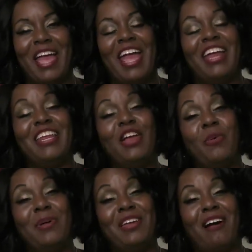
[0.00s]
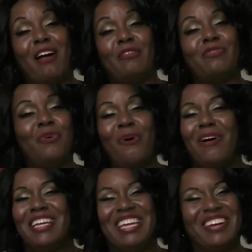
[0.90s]
And here we are
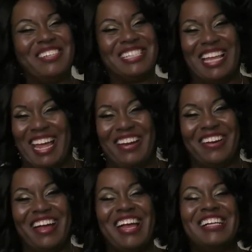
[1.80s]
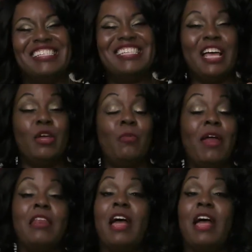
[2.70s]
4 years later celebrating.